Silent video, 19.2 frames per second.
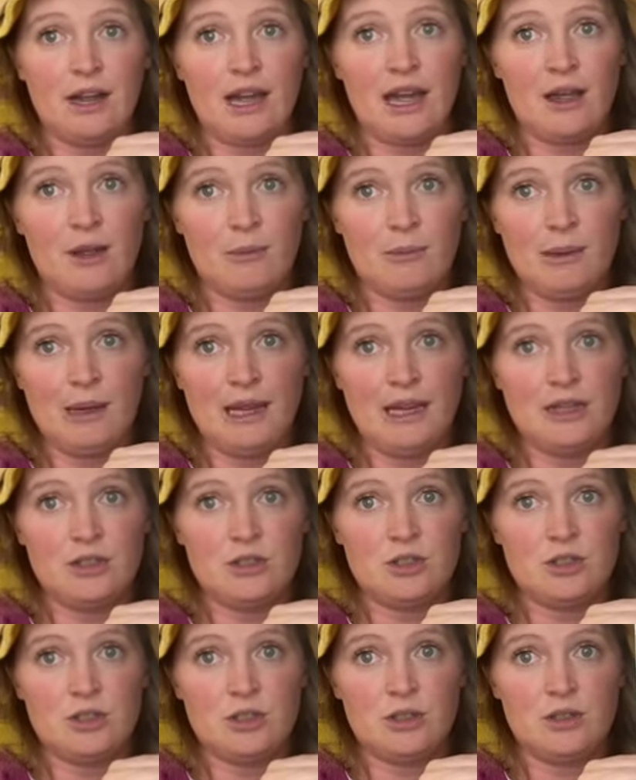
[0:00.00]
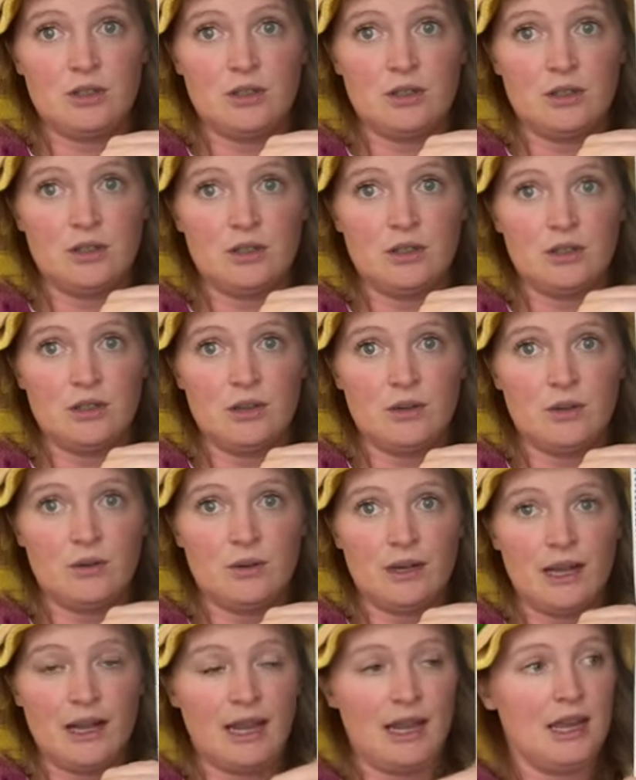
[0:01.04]
L page,
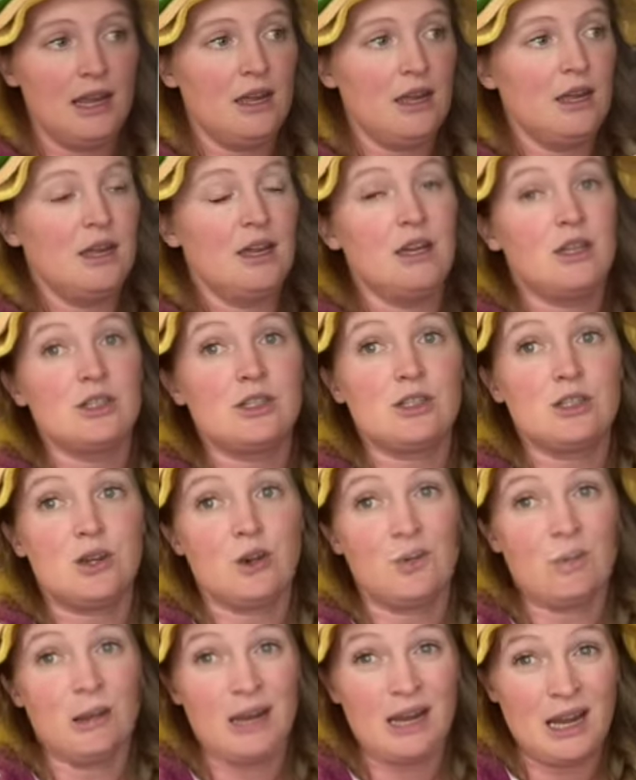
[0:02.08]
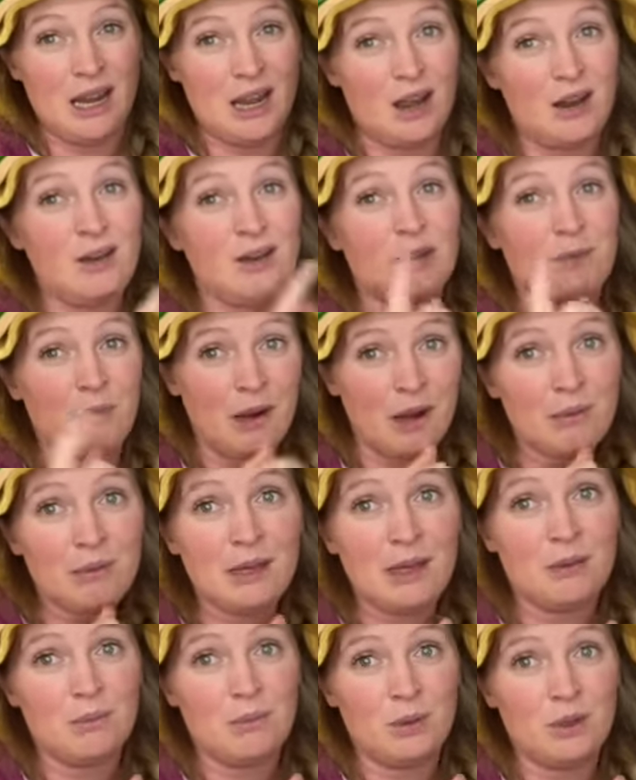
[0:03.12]
okay? So by now, you're probably
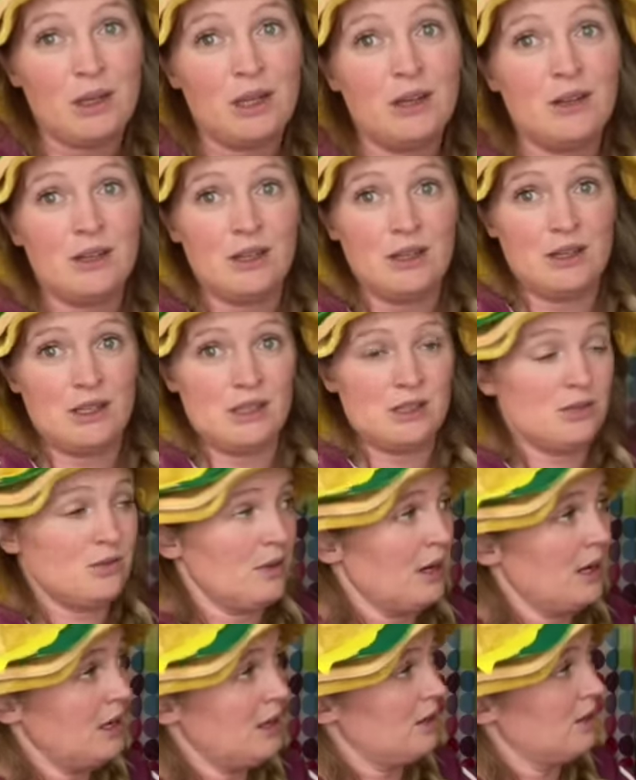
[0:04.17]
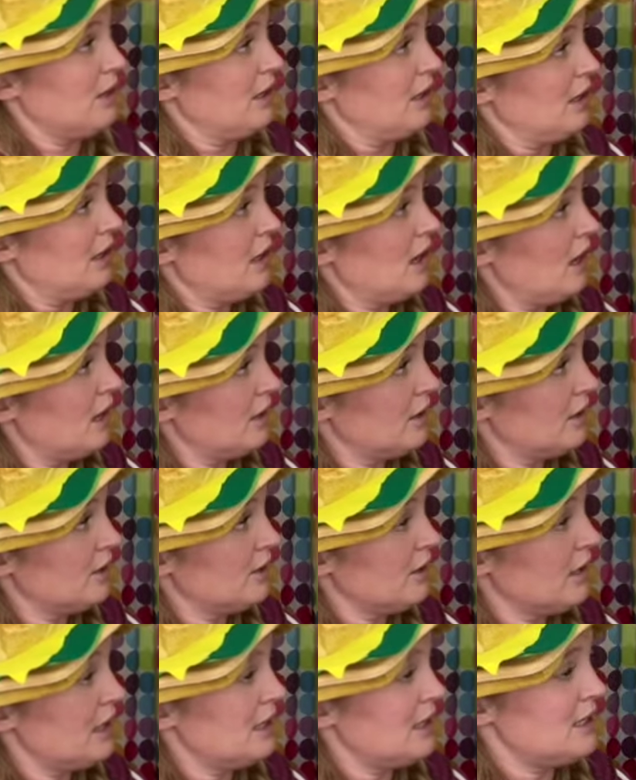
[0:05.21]
getting pretty good at this, right? You're gonna
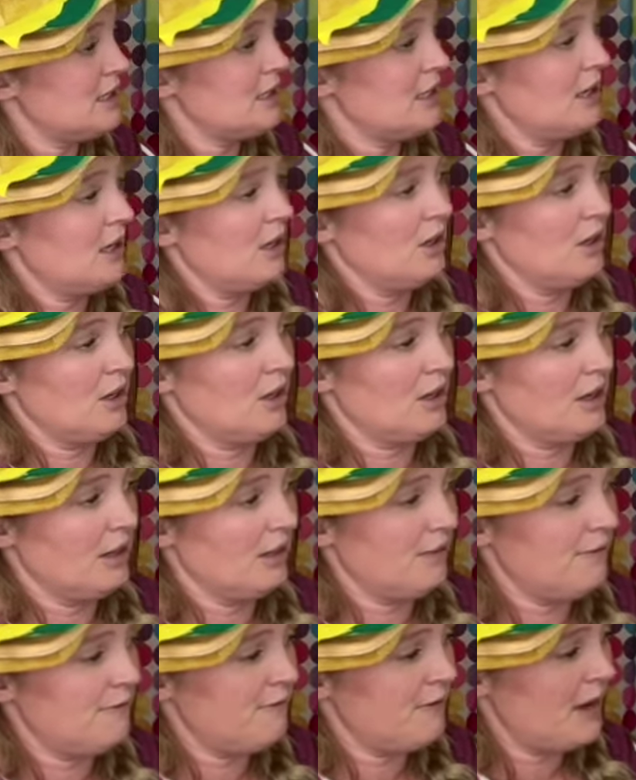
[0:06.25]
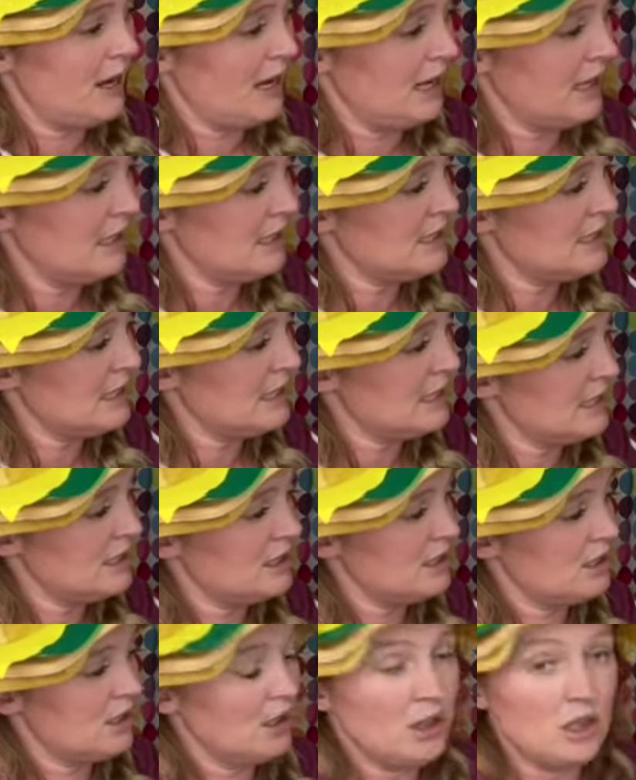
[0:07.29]
color it, you're gonna find
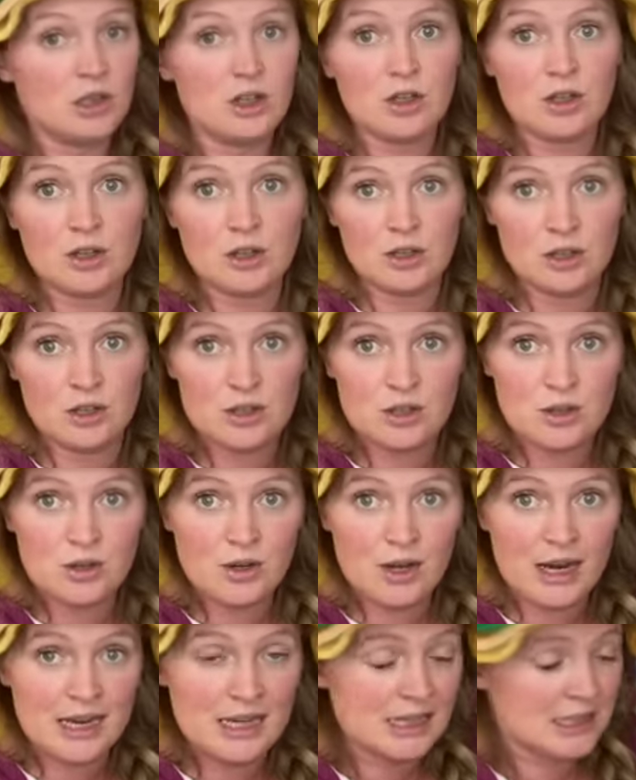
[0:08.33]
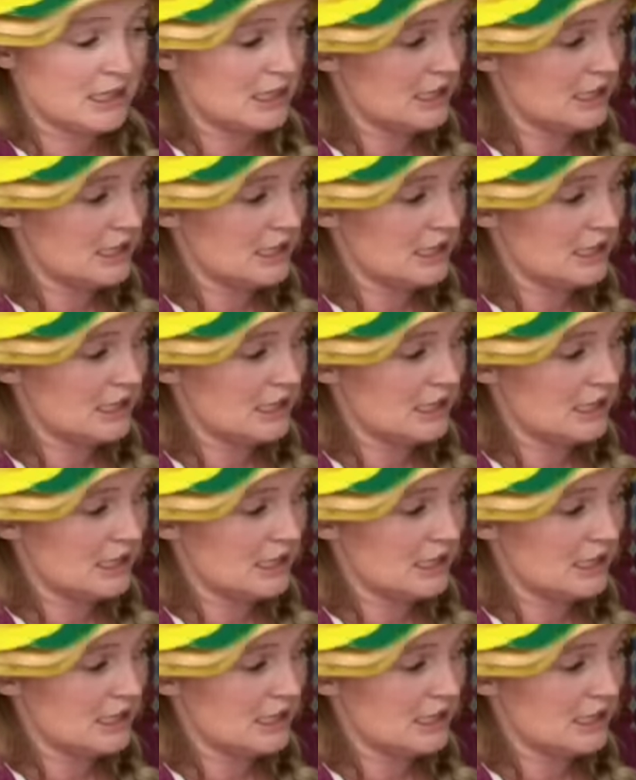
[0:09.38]
it, you're gonna trace